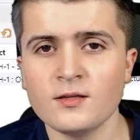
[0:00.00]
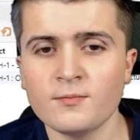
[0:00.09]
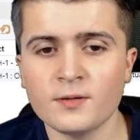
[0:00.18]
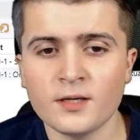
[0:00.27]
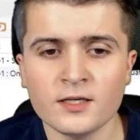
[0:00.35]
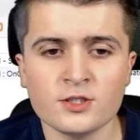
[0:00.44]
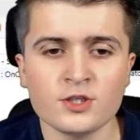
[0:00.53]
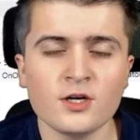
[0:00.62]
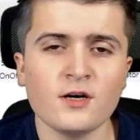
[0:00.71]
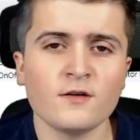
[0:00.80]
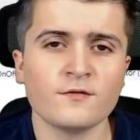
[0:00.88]
the
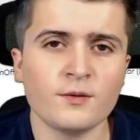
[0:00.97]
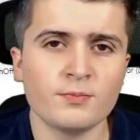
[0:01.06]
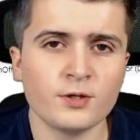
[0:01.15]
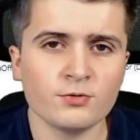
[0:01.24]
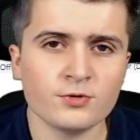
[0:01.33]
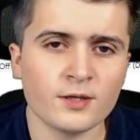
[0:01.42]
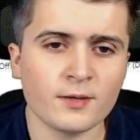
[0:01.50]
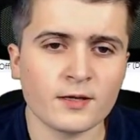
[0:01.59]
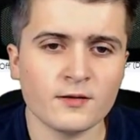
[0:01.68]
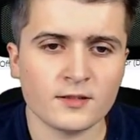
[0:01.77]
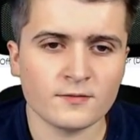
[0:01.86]
page for
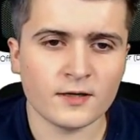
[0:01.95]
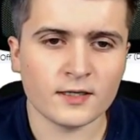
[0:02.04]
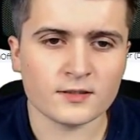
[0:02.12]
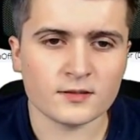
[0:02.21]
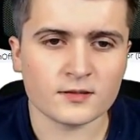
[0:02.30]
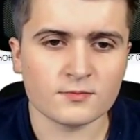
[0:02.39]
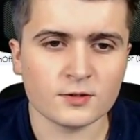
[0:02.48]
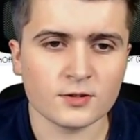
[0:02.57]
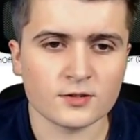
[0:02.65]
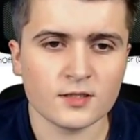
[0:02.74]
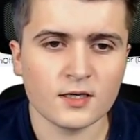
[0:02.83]
programming the devices,
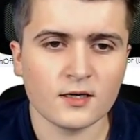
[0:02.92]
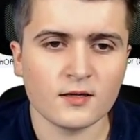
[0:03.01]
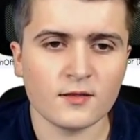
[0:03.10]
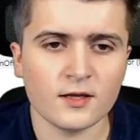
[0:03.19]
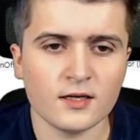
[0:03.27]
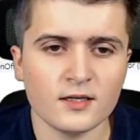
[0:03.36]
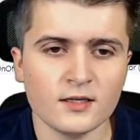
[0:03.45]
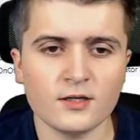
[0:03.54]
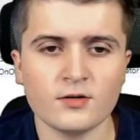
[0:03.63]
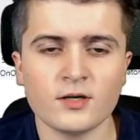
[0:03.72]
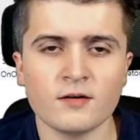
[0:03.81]
because there
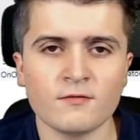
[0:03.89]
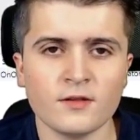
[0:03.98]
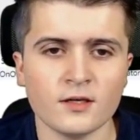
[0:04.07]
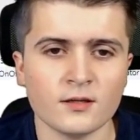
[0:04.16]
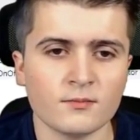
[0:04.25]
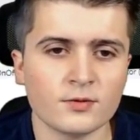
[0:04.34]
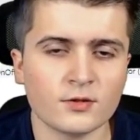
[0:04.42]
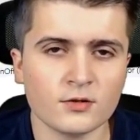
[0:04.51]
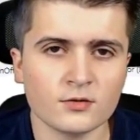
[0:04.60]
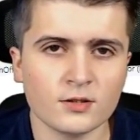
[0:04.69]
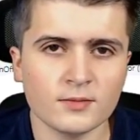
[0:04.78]
here you have the
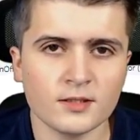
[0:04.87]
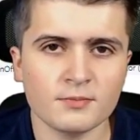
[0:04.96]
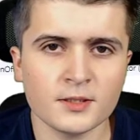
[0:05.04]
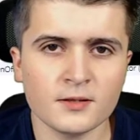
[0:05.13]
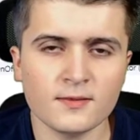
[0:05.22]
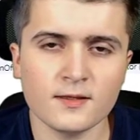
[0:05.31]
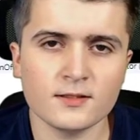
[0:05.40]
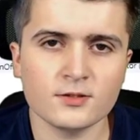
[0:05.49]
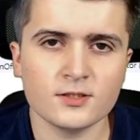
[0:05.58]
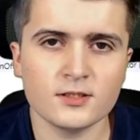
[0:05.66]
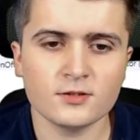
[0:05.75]
programming button
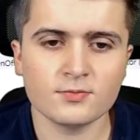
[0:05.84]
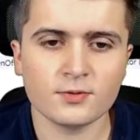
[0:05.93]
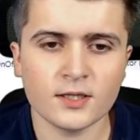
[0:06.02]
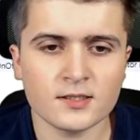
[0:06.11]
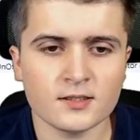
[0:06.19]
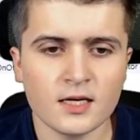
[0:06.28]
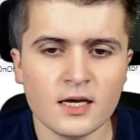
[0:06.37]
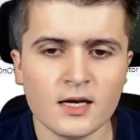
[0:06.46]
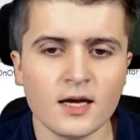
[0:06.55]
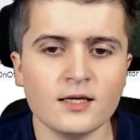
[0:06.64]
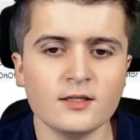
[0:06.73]
that you need to press,
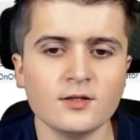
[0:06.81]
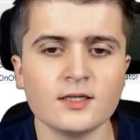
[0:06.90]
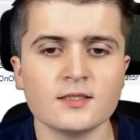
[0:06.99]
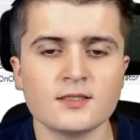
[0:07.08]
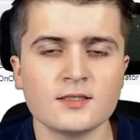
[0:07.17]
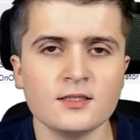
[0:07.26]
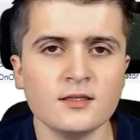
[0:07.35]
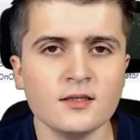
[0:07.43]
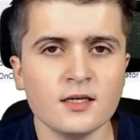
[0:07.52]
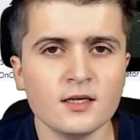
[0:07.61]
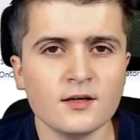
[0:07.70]
and you can
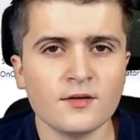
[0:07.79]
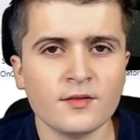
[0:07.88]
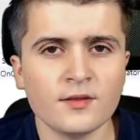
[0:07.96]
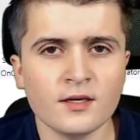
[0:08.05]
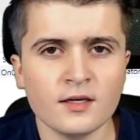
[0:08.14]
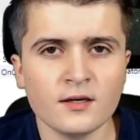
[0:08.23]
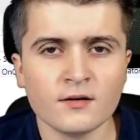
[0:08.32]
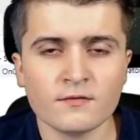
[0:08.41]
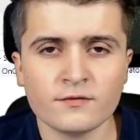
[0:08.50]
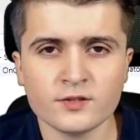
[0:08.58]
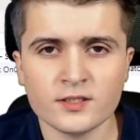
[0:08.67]
see
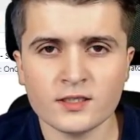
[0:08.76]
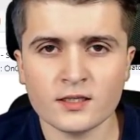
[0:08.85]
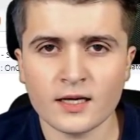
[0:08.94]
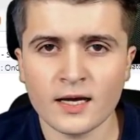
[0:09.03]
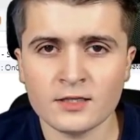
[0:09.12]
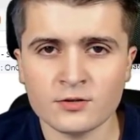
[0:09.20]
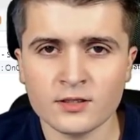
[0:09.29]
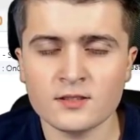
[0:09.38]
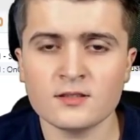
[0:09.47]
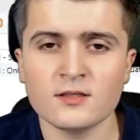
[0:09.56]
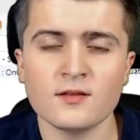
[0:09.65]
the physical
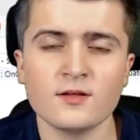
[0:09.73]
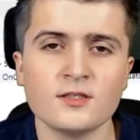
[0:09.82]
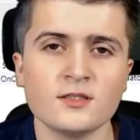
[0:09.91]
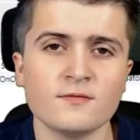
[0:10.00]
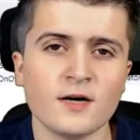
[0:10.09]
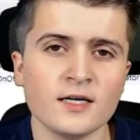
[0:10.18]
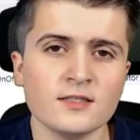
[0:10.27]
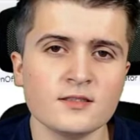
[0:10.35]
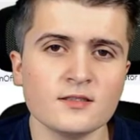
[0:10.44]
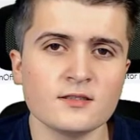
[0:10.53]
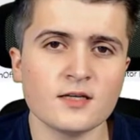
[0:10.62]
address the
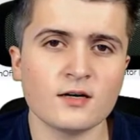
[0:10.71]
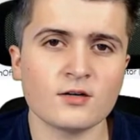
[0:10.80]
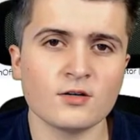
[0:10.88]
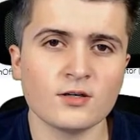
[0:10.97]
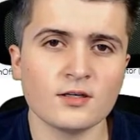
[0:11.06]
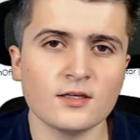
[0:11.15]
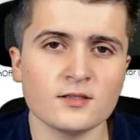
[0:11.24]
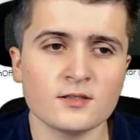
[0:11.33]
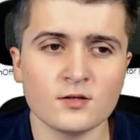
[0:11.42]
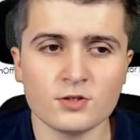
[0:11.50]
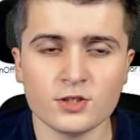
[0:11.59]
devices are currently
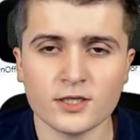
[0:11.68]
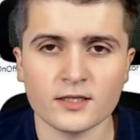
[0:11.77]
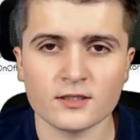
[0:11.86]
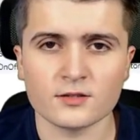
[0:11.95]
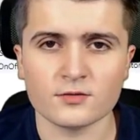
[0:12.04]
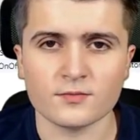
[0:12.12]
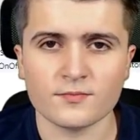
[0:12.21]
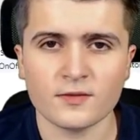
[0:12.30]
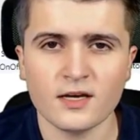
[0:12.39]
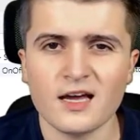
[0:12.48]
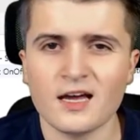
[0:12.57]
associated to.
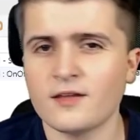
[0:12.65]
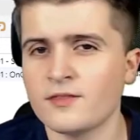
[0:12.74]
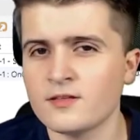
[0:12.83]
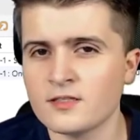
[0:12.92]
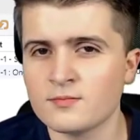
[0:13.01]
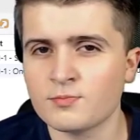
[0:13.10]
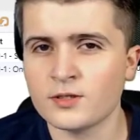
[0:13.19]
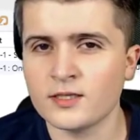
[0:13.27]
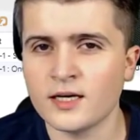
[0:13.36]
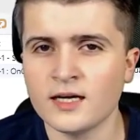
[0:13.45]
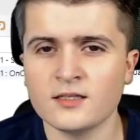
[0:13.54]
And this is
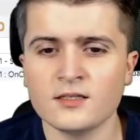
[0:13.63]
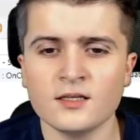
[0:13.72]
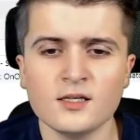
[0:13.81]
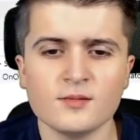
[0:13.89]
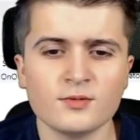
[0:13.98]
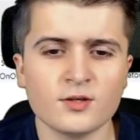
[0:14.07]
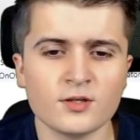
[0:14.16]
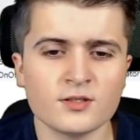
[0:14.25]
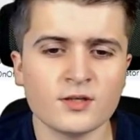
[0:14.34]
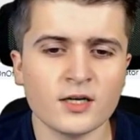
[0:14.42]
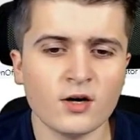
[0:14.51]
pretty handy,
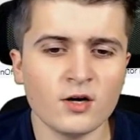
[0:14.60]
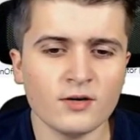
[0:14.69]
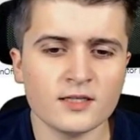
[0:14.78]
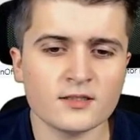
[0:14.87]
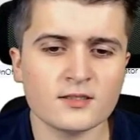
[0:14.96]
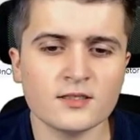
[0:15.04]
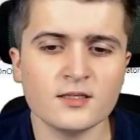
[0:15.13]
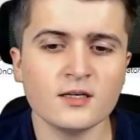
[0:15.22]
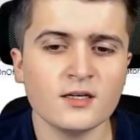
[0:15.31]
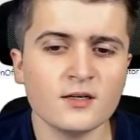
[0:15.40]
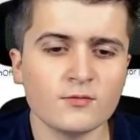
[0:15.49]
because you can already
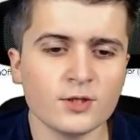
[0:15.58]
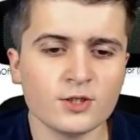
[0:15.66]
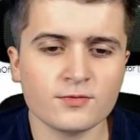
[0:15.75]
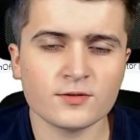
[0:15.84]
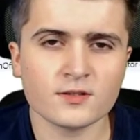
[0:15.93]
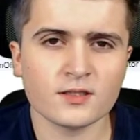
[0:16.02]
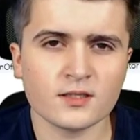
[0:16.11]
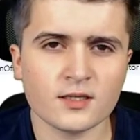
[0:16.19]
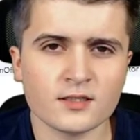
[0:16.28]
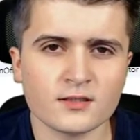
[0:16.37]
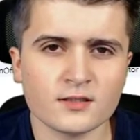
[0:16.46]
see which
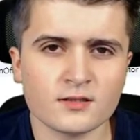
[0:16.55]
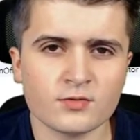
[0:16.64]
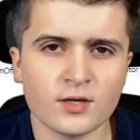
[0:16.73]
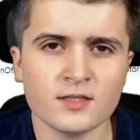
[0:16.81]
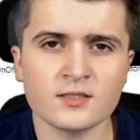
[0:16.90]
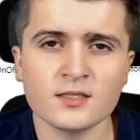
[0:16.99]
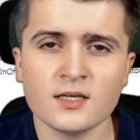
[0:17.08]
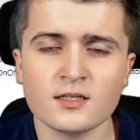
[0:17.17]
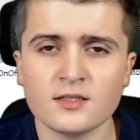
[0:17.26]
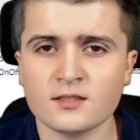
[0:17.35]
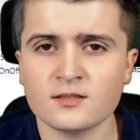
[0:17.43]
physical address
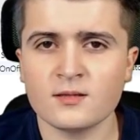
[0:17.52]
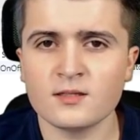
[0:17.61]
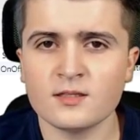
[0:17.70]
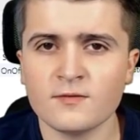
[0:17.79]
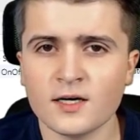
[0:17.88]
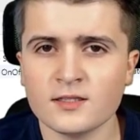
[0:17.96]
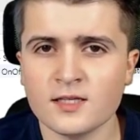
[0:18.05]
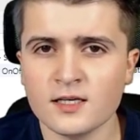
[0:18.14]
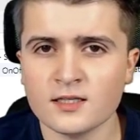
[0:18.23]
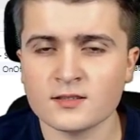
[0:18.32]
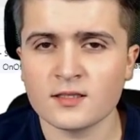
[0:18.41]
does the device
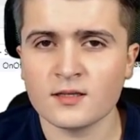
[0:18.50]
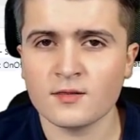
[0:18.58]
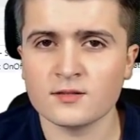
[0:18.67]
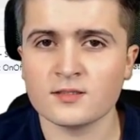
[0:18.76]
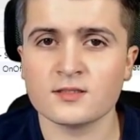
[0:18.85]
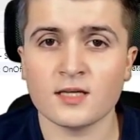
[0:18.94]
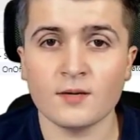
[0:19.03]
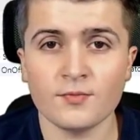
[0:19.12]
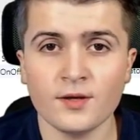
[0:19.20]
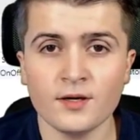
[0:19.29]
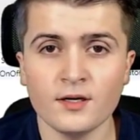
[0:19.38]
has. This is
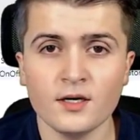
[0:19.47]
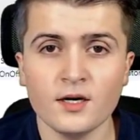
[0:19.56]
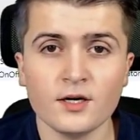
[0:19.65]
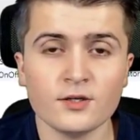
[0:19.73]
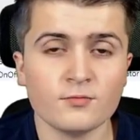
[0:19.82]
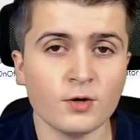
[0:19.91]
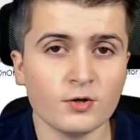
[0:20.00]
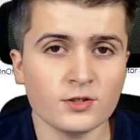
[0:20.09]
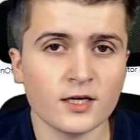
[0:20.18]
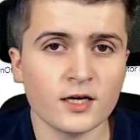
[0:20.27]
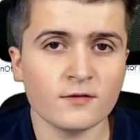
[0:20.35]
something you
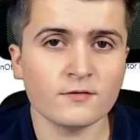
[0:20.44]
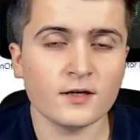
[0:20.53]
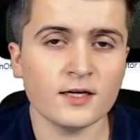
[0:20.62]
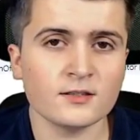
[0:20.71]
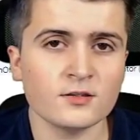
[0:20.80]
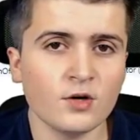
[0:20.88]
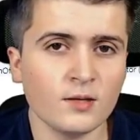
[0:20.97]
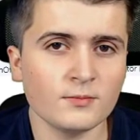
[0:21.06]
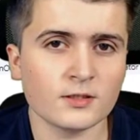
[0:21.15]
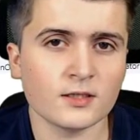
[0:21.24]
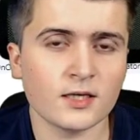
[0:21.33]
won't have at
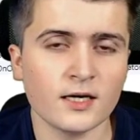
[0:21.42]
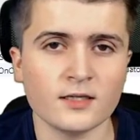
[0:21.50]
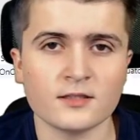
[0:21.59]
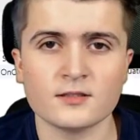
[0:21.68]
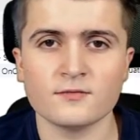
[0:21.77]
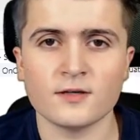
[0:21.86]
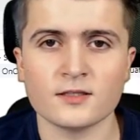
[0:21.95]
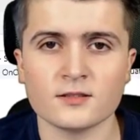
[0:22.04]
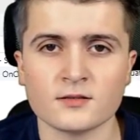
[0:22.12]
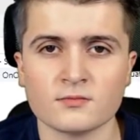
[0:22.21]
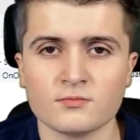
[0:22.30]
normal KNX
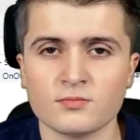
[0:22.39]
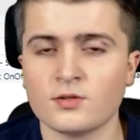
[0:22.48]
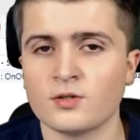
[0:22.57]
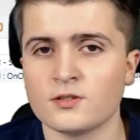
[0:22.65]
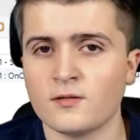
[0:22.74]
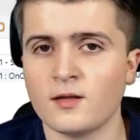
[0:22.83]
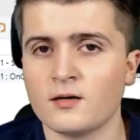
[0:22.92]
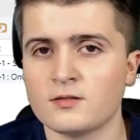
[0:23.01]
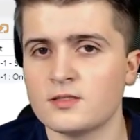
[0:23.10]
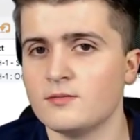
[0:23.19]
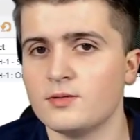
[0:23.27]
devices, because
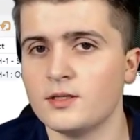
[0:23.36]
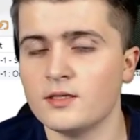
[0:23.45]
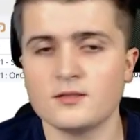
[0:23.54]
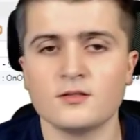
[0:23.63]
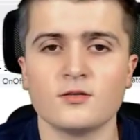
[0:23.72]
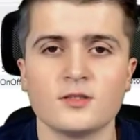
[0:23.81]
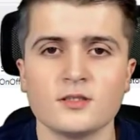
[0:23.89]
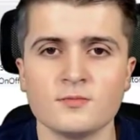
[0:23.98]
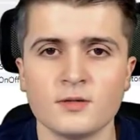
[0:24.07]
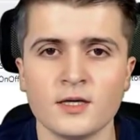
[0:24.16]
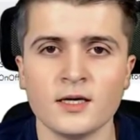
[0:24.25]
there simply is no
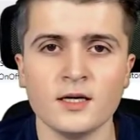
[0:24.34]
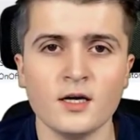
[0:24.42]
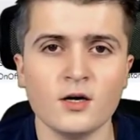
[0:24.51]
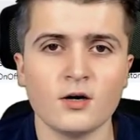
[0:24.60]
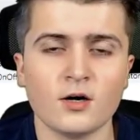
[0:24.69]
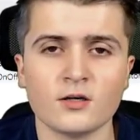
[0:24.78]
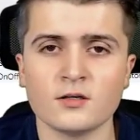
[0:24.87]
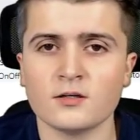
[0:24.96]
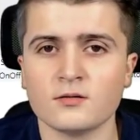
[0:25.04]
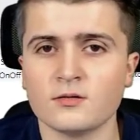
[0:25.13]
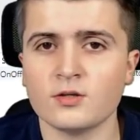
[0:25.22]
display on
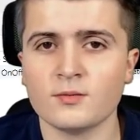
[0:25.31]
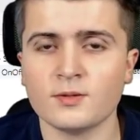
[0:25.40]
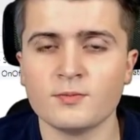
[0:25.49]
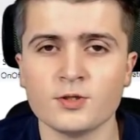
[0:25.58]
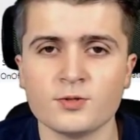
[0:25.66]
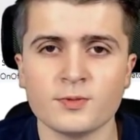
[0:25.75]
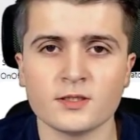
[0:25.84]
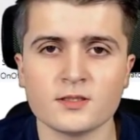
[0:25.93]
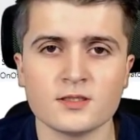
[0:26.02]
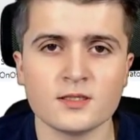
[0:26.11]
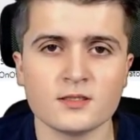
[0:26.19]
a normal push
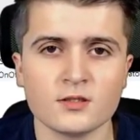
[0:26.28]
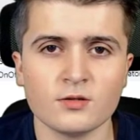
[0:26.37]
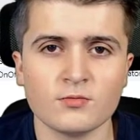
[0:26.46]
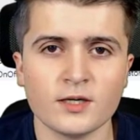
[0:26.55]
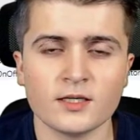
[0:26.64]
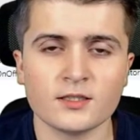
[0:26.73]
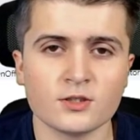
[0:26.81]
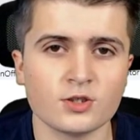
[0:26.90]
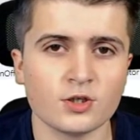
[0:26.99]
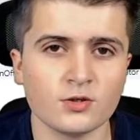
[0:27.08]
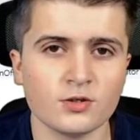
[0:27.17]
button sensor where it
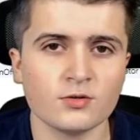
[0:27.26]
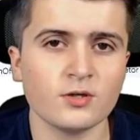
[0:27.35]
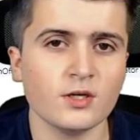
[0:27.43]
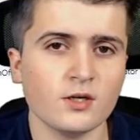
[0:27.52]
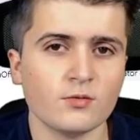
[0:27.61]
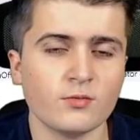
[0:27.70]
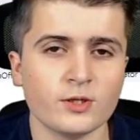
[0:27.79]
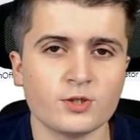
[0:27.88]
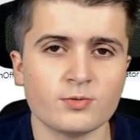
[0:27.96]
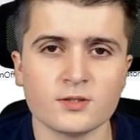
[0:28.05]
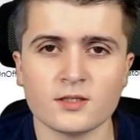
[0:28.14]
can show you
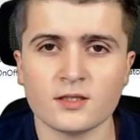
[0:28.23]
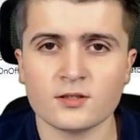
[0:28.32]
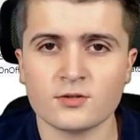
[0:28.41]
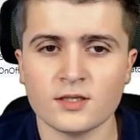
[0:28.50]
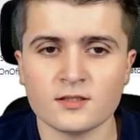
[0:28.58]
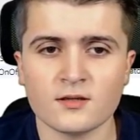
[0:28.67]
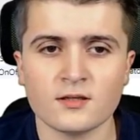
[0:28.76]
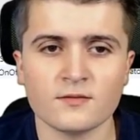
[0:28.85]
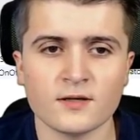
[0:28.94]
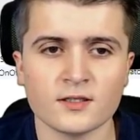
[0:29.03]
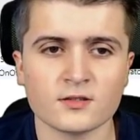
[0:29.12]
which physical address the
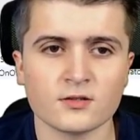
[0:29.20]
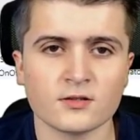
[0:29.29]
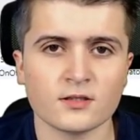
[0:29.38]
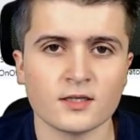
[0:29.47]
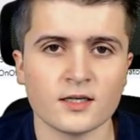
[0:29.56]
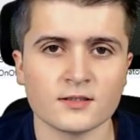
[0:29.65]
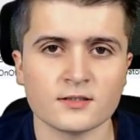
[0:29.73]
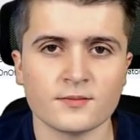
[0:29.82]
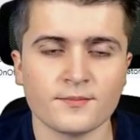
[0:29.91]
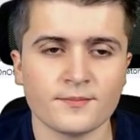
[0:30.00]
device currently has.